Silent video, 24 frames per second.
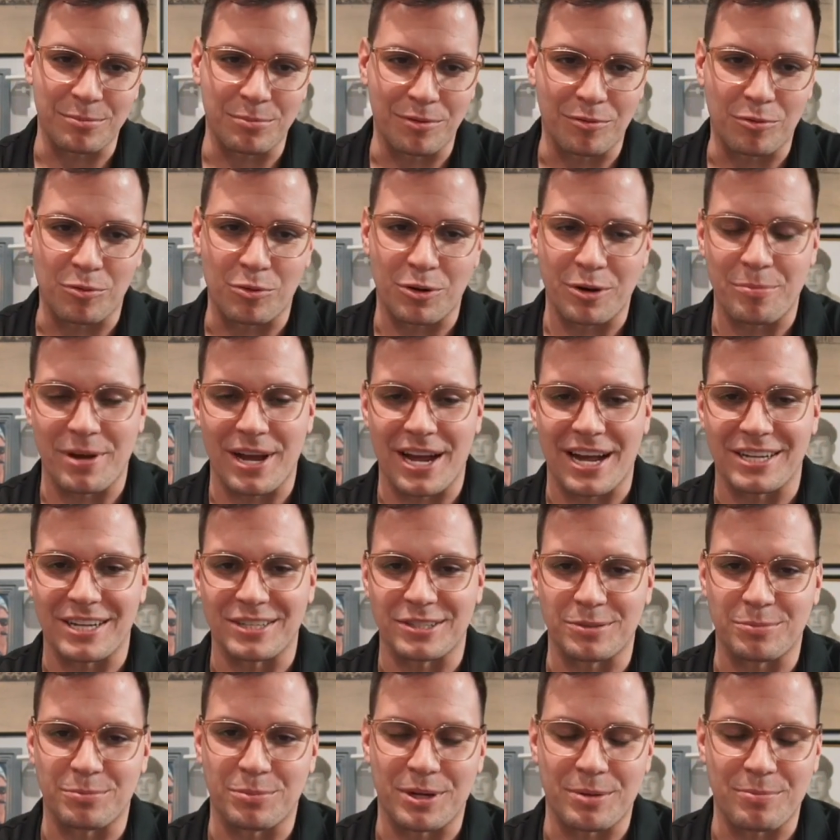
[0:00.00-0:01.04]
before he
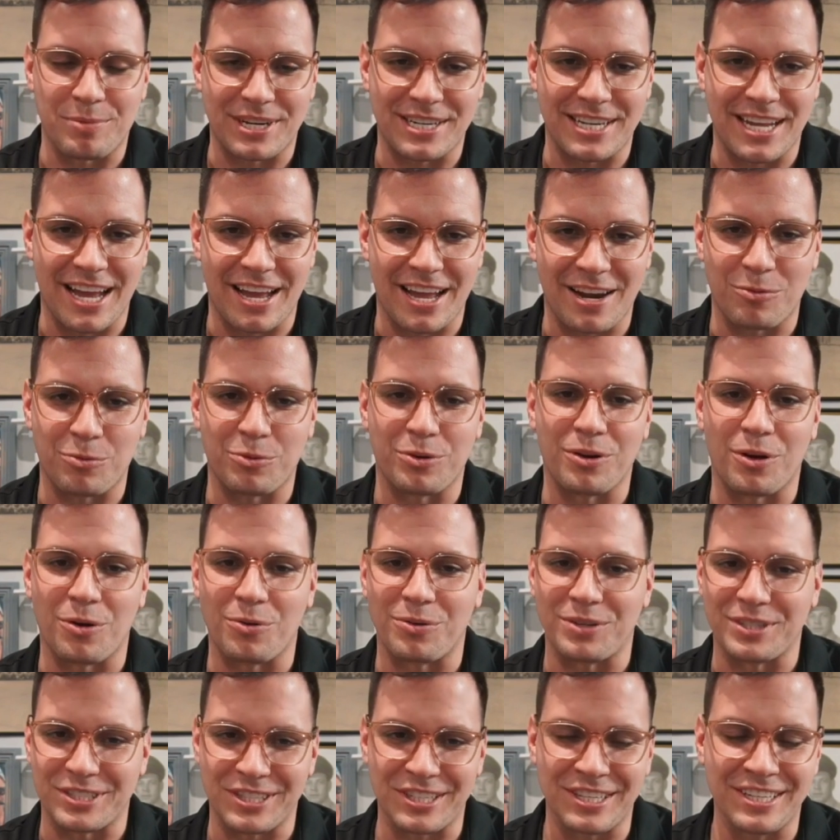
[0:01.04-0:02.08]
passed, but my dad would
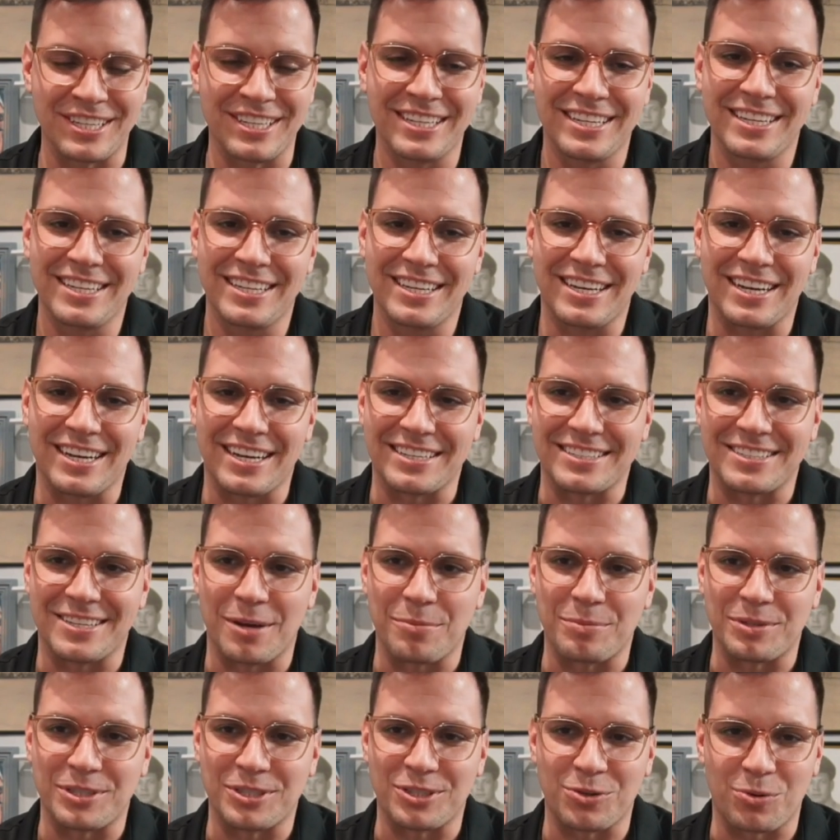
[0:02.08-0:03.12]
always tell
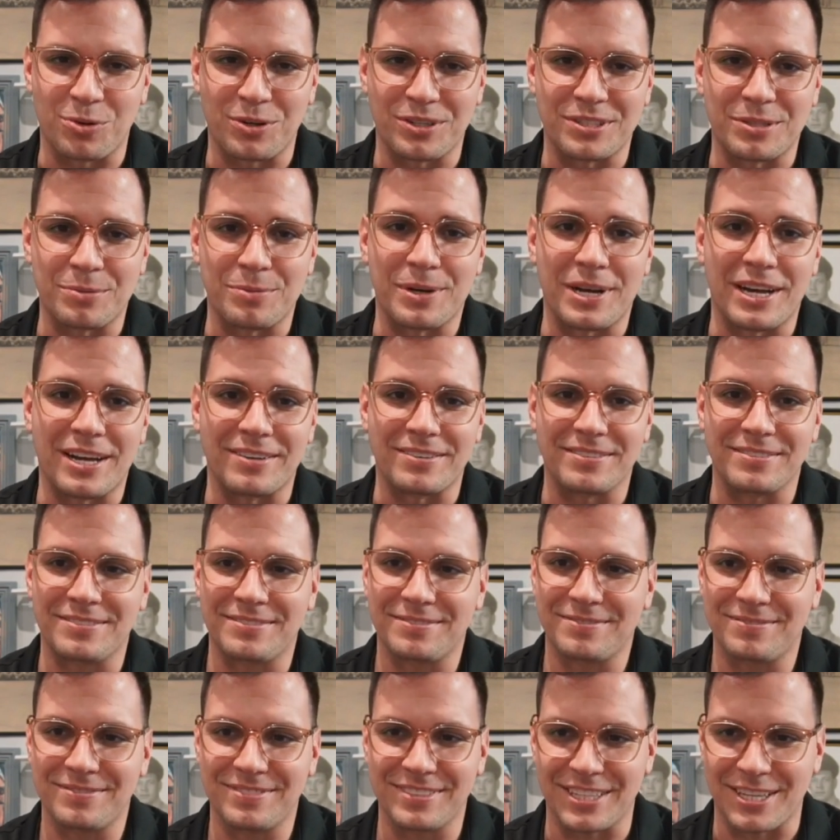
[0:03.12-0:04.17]
me stories about,
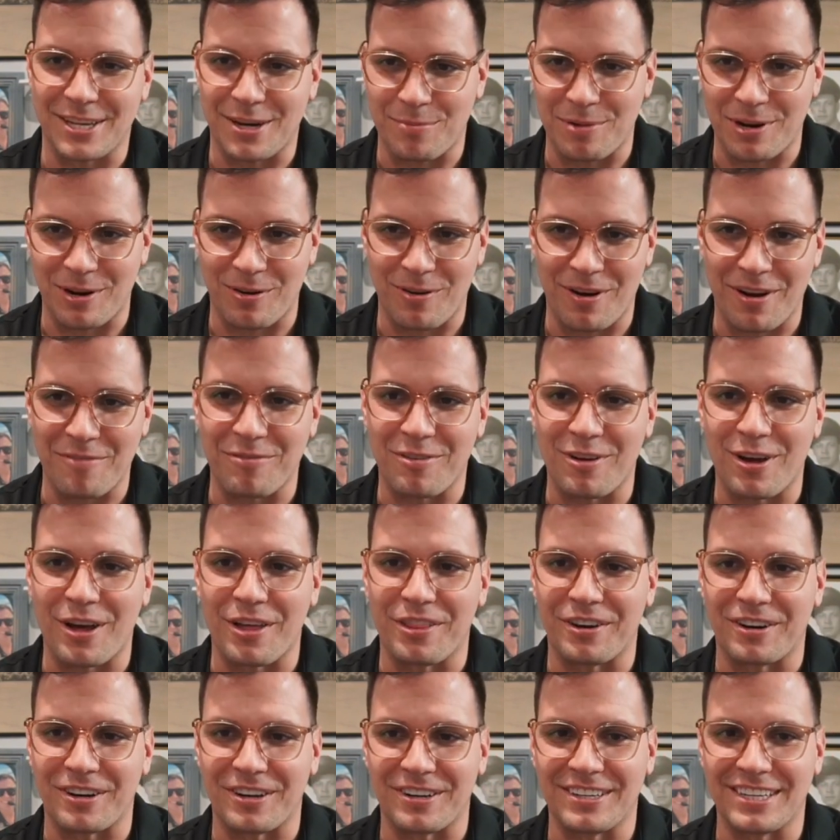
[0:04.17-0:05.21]
my
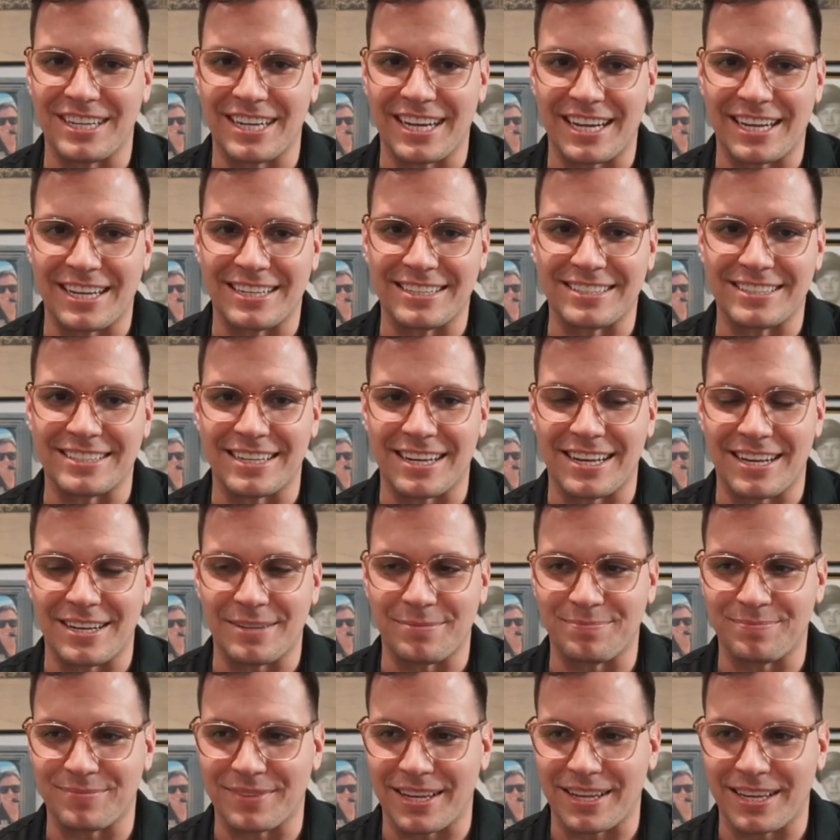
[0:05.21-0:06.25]
grandfather
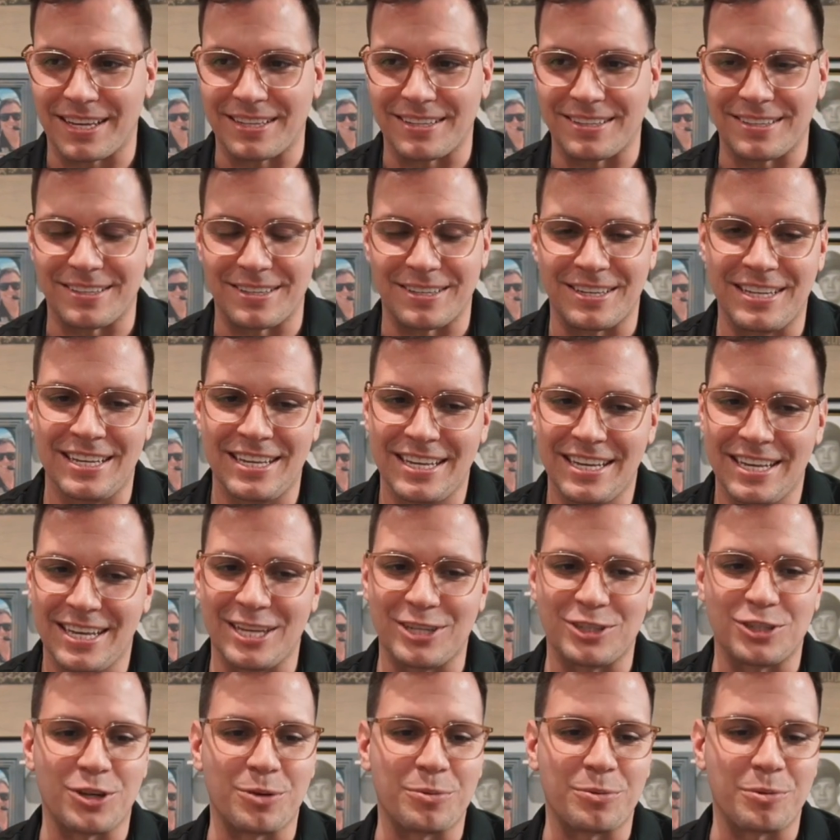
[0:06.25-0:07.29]
and
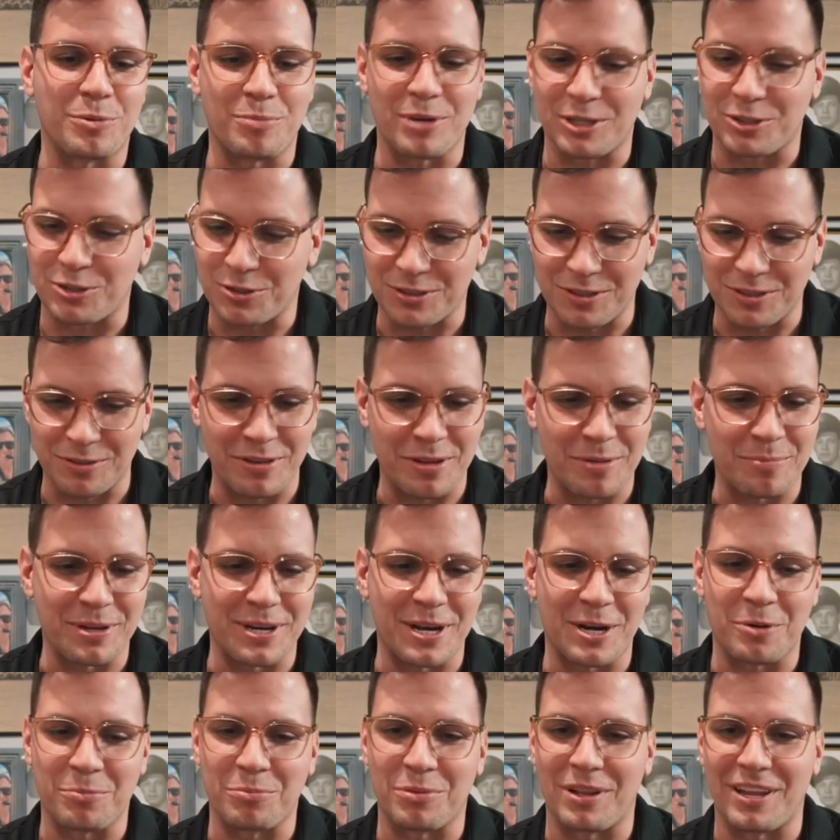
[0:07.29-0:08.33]
show me pictures of him in
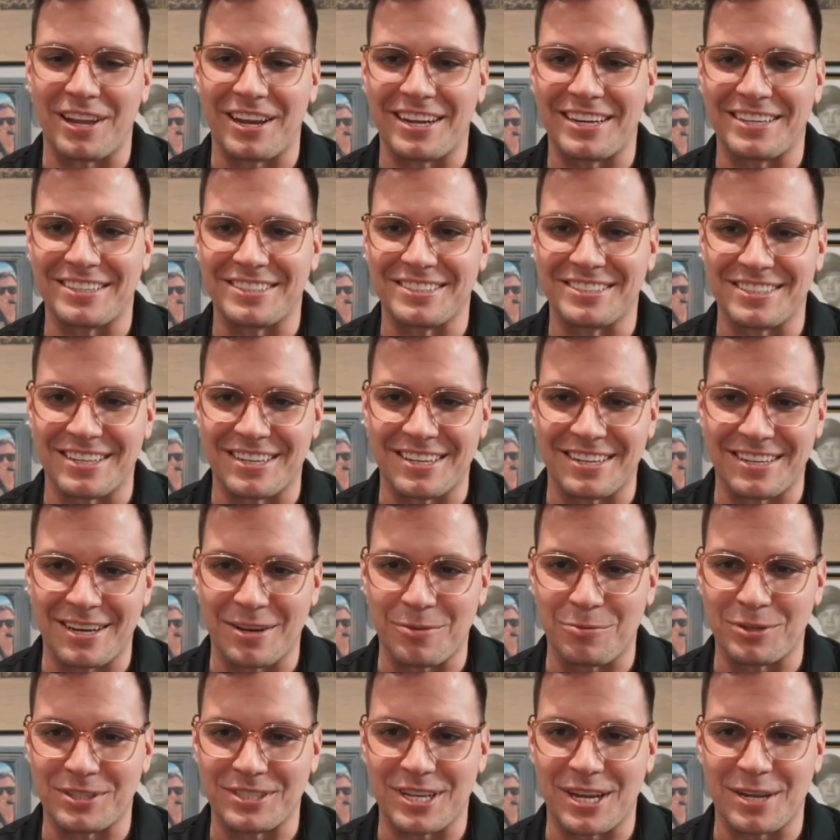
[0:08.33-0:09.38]
airplanes
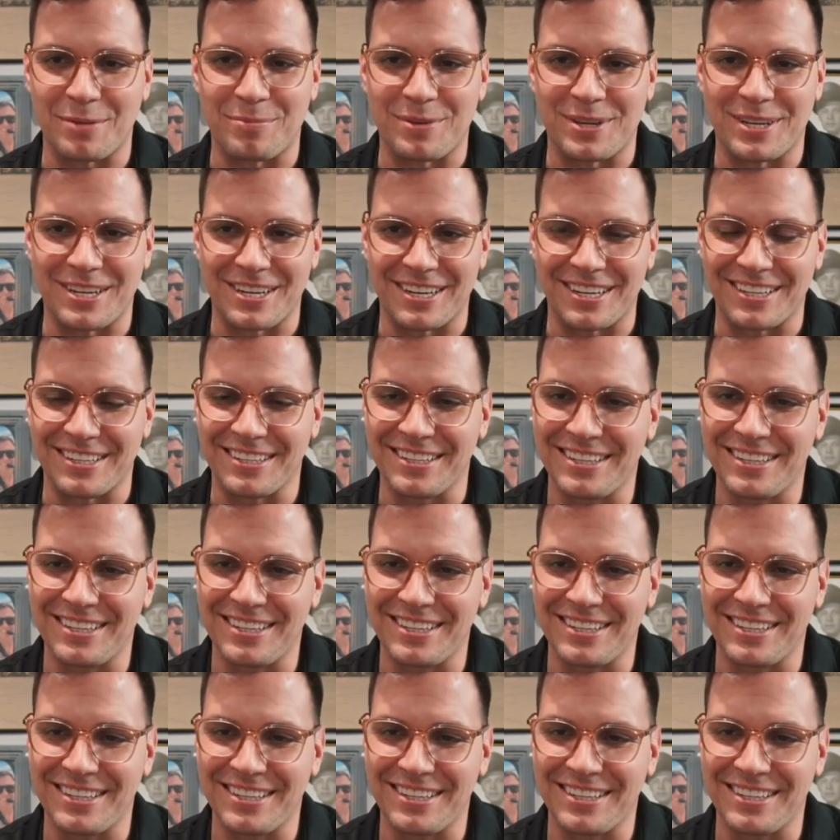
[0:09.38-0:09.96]
and would take me